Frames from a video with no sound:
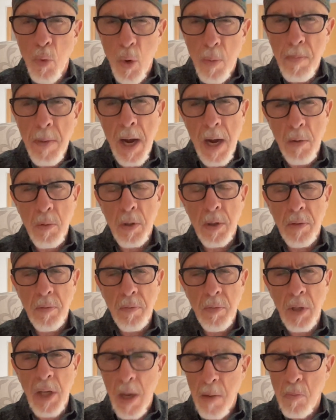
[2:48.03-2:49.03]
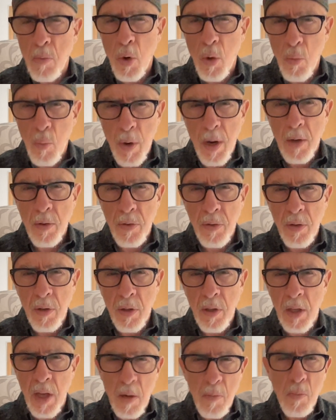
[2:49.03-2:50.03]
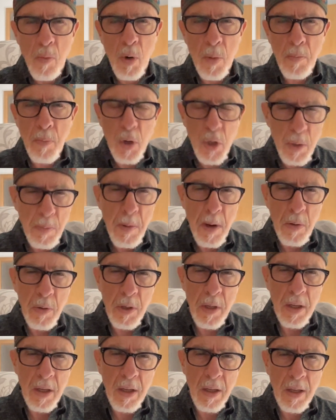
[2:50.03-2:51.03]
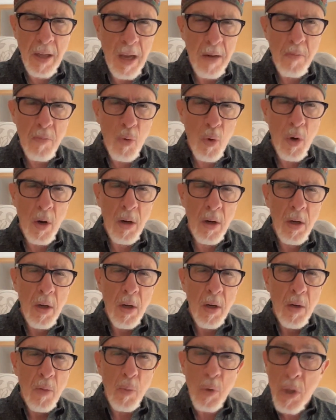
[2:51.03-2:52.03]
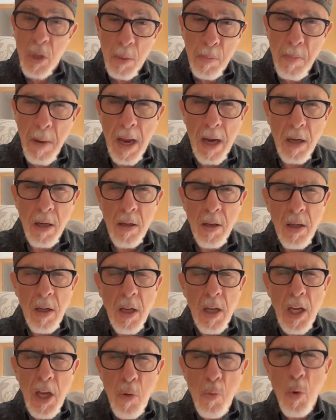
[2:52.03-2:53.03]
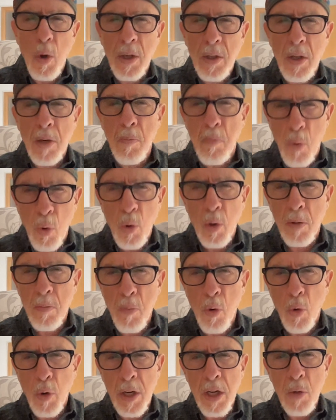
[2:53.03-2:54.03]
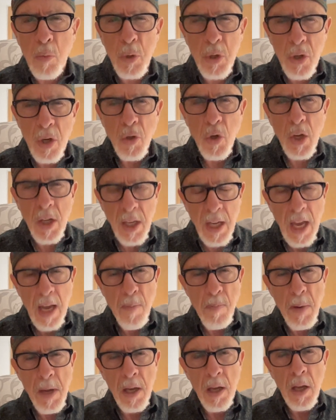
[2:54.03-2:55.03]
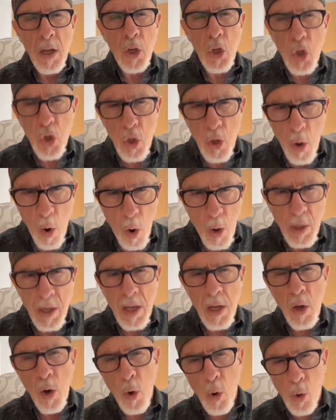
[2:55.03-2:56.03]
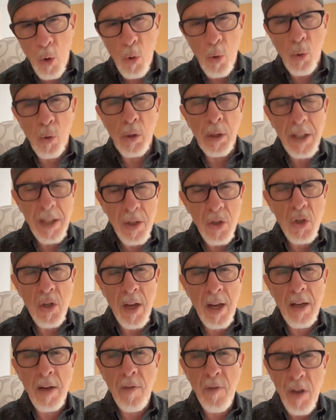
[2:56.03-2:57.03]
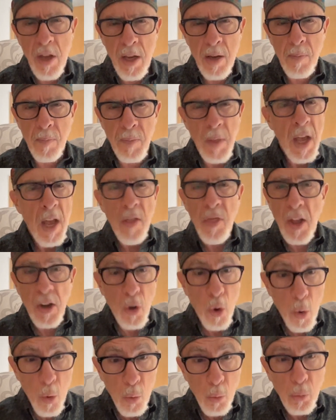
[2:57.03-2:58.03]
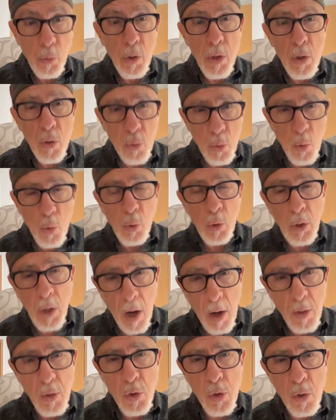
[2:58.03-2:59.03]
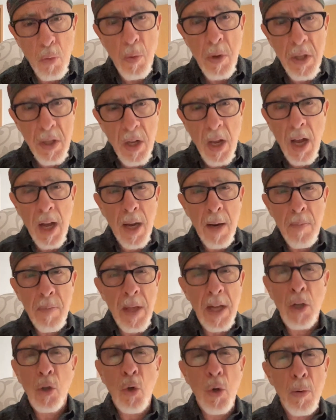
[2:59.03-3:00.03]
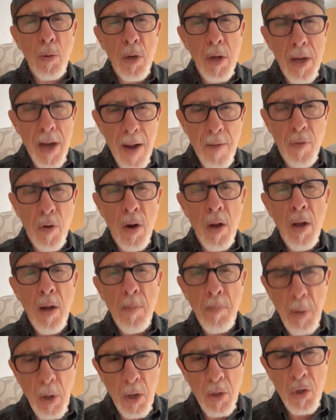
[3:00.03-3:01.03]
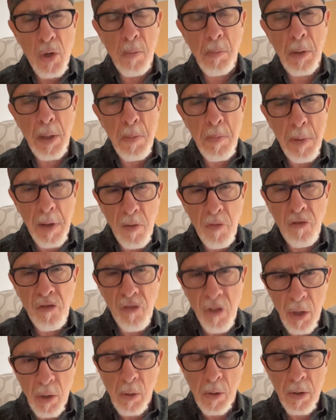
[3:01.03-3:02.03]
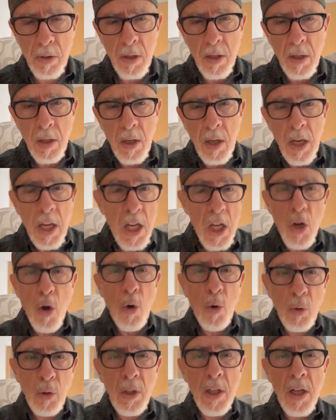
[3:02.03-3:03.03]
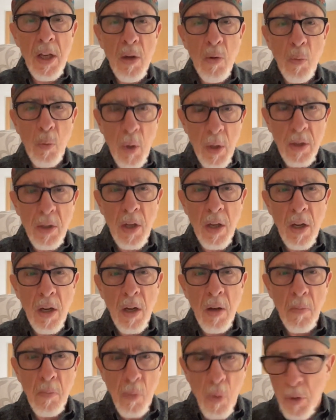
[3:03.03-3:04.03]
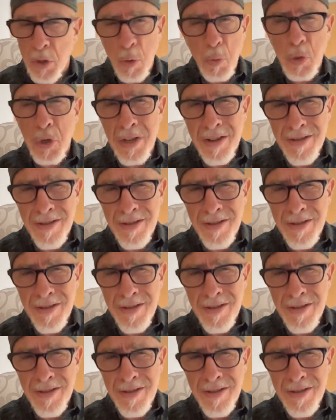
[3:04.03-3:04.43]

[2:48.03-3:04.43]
power, get more wealth, get more prosperity, get more respect. He wanted more and more, and it was such a gaping, yawning hole inside of him that only grew larger with time that it could never possibly be filled. He only wanted more. There was